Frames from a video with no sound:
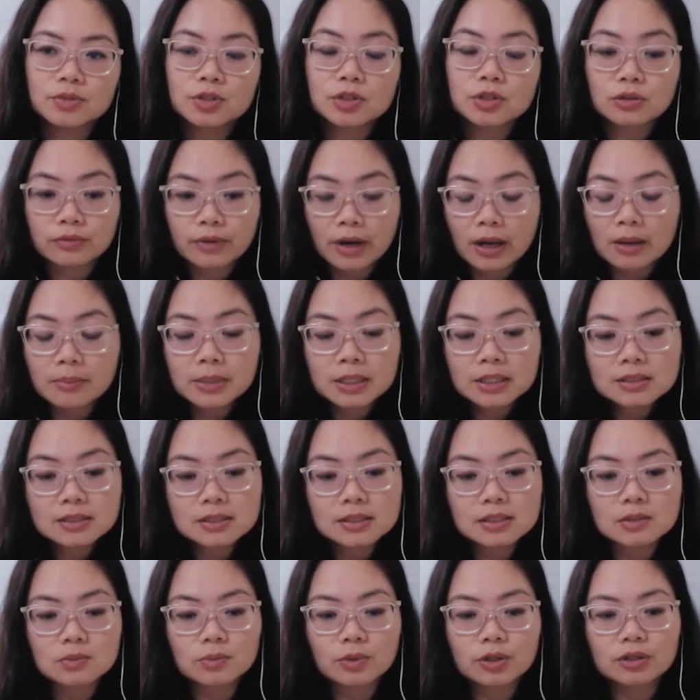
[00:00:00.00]
ceramics
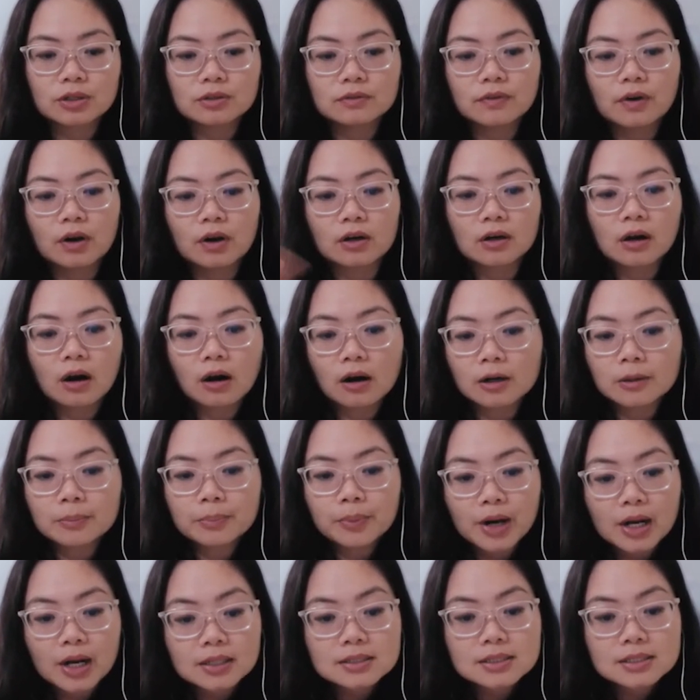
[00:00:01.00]
is one of our art
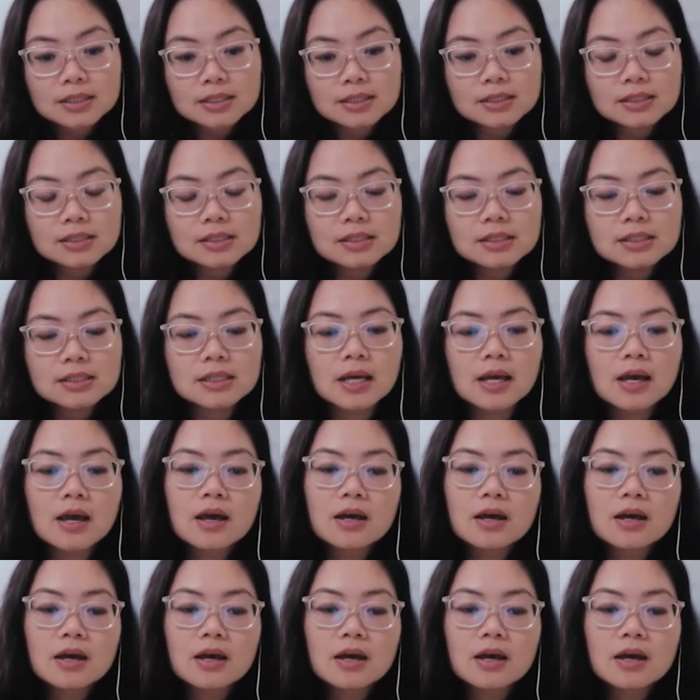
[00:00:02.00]
practices.